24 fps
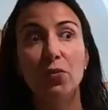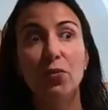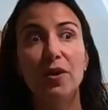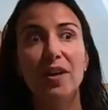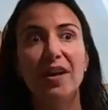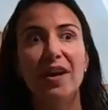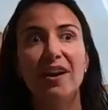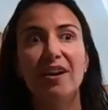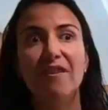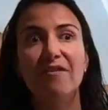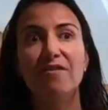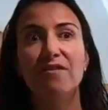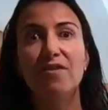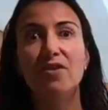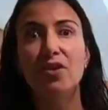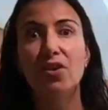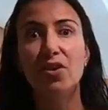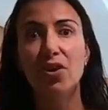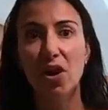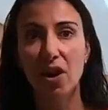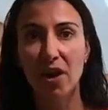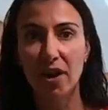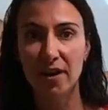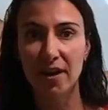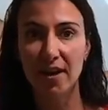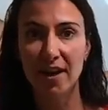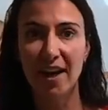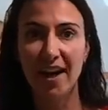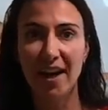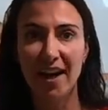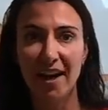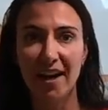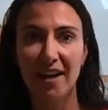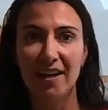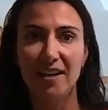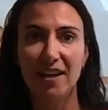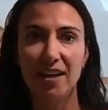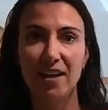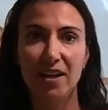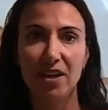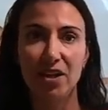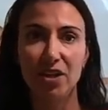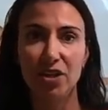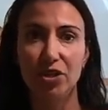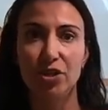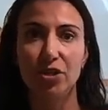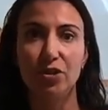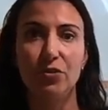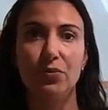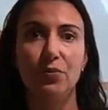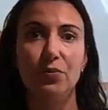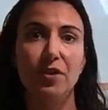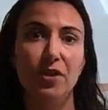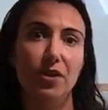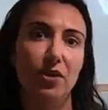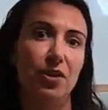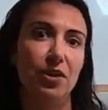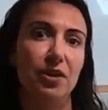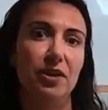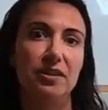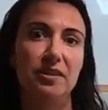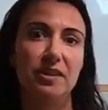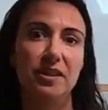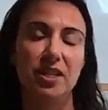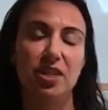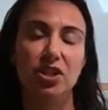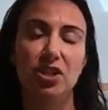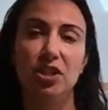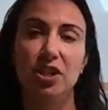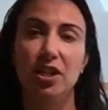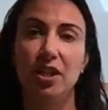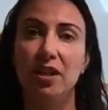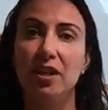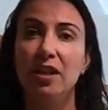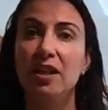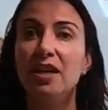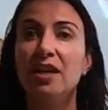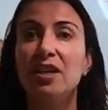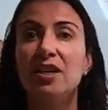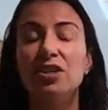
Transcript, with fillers: we have not had an issue with condensation.